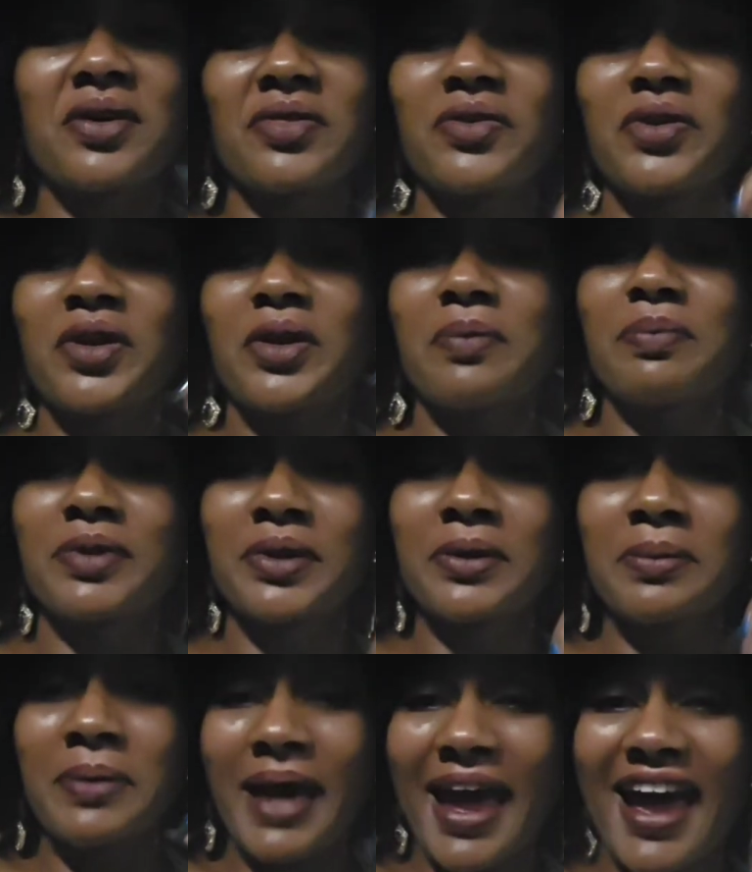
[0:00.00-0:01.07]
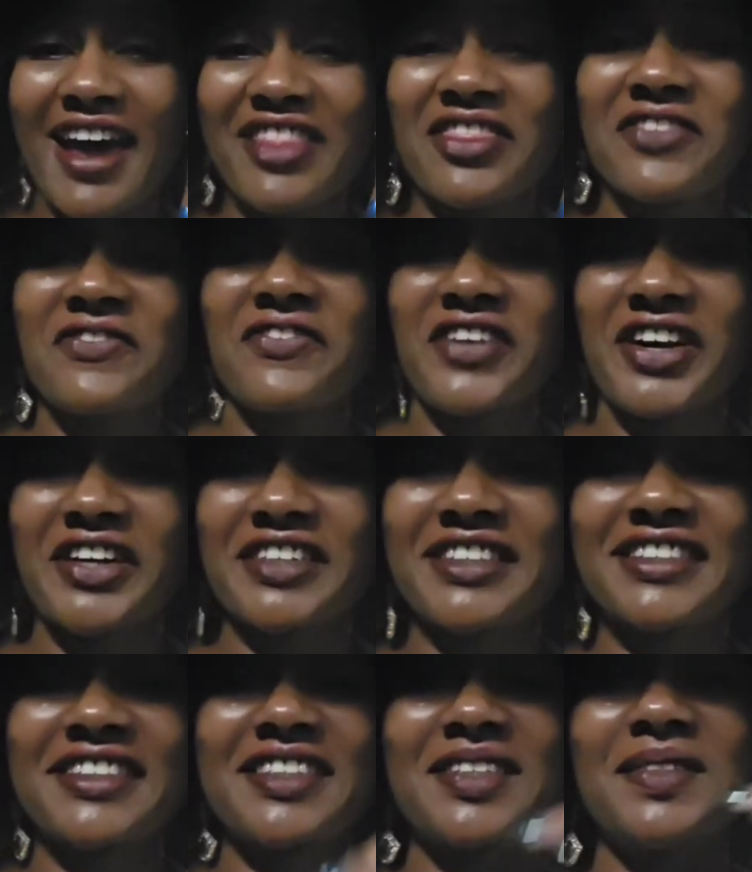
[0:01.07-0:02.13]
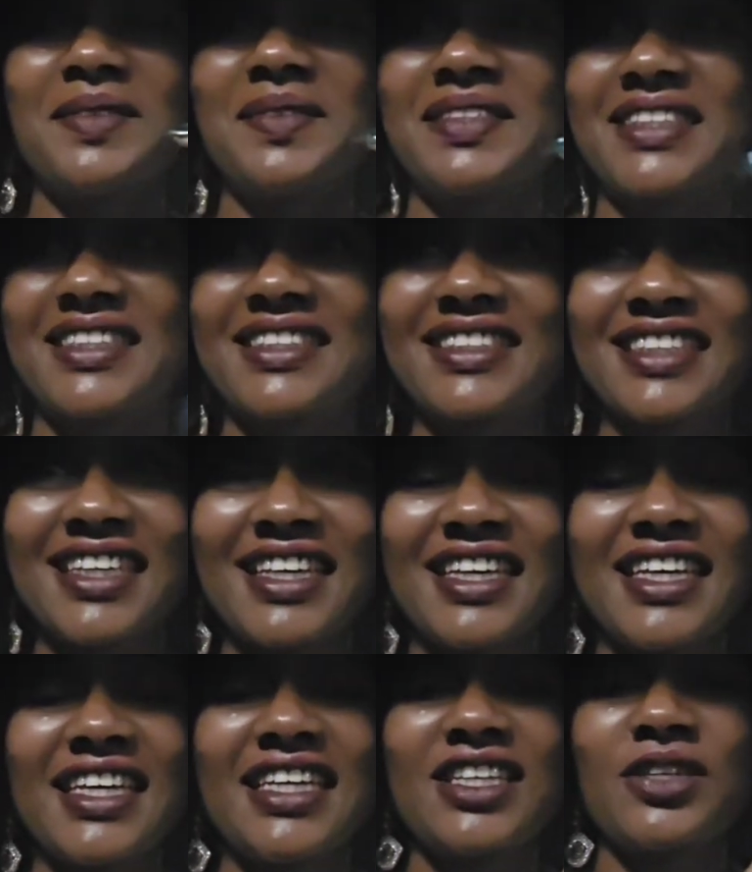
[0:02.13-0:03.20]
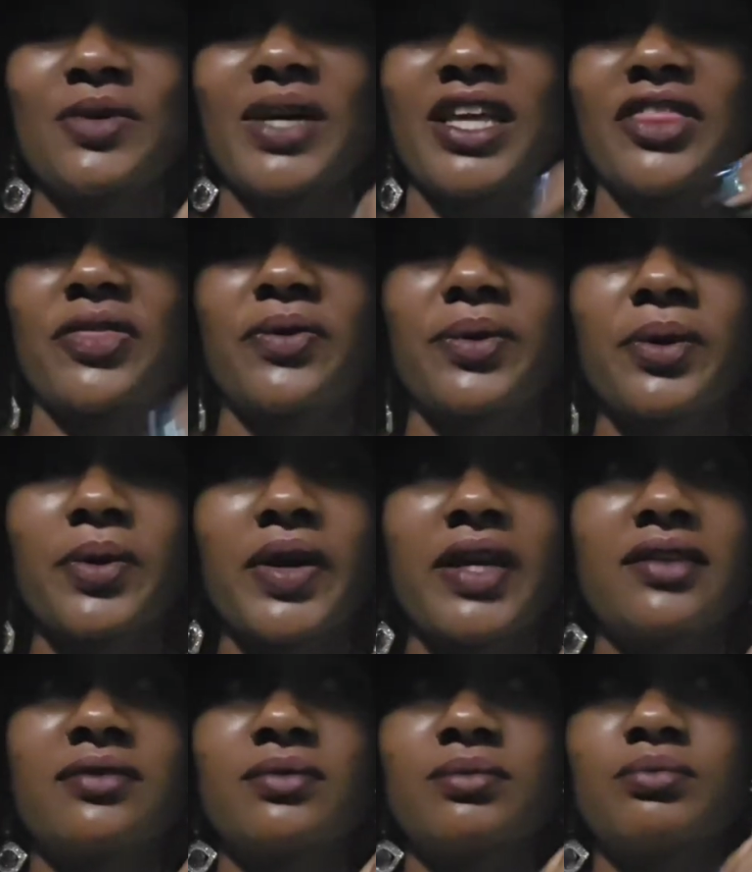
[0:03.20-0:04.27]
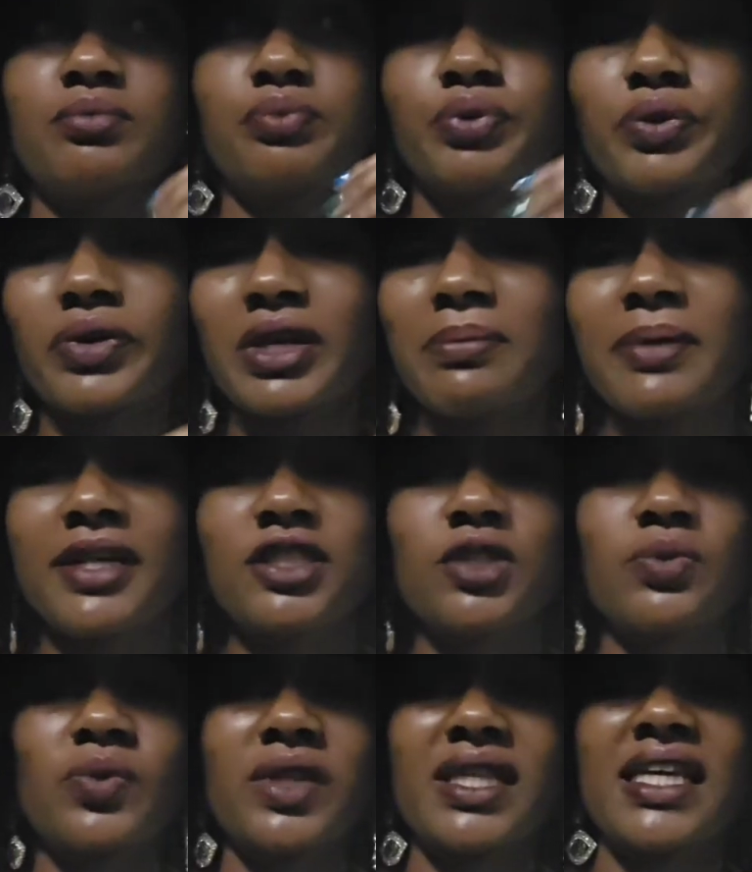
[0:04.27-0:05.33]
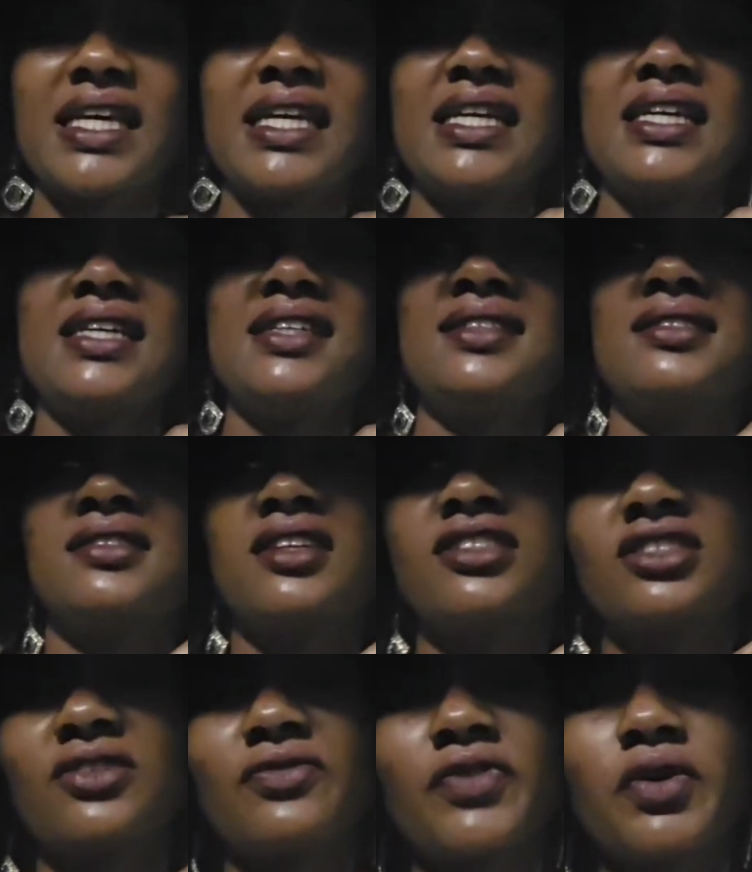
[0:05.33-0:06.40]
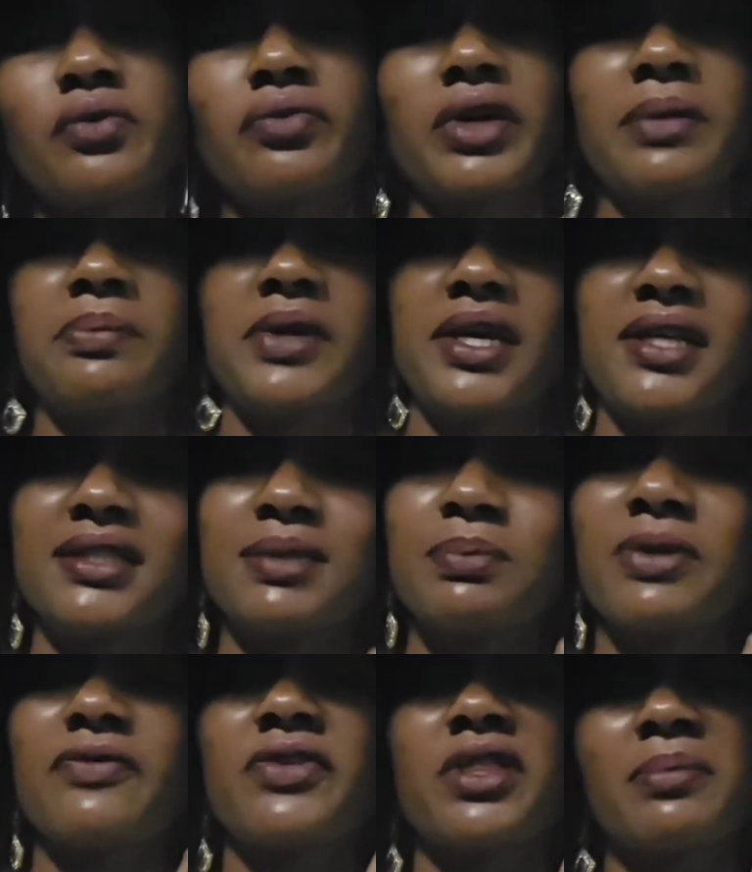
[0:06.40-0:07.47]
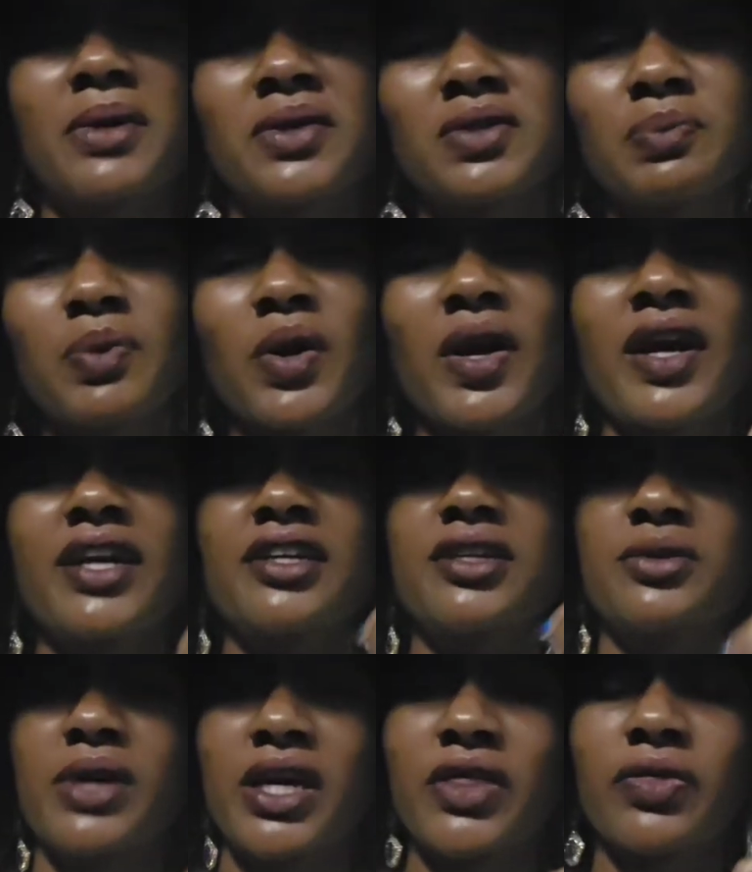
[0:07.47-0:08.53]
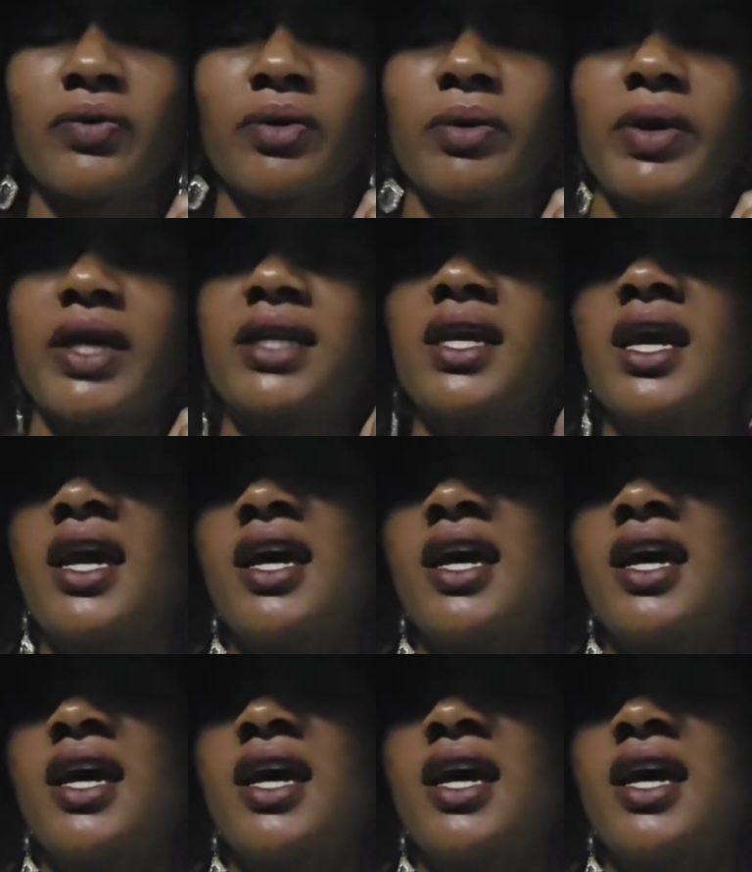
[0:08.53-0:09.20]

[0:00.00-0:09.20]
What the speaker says: you go through your blue path first. You succeed, you get through it pretty much with ease. There's a few repeats, but for the most part, you get through it.